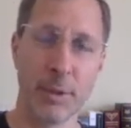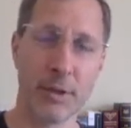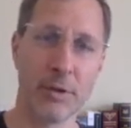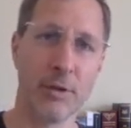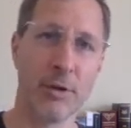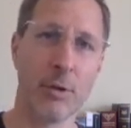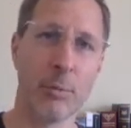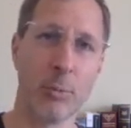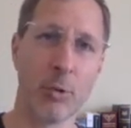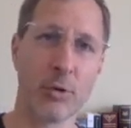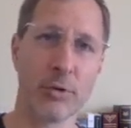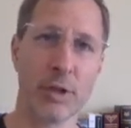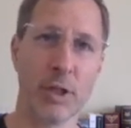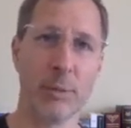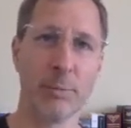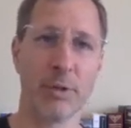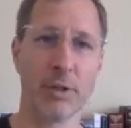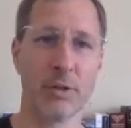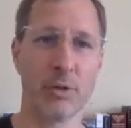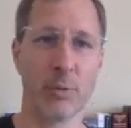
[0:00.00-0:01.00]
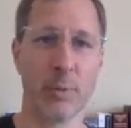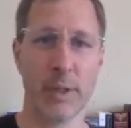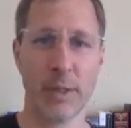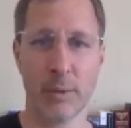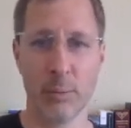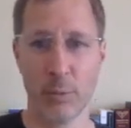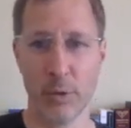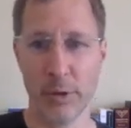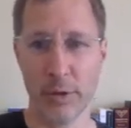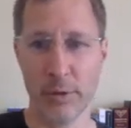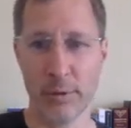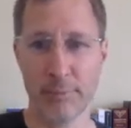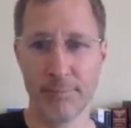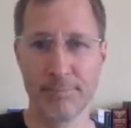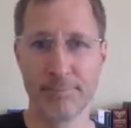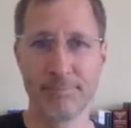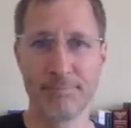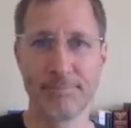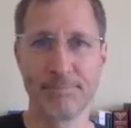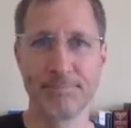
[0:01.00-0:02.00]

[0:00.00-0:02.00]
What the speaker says: Spend a little more time getting acquainted with it.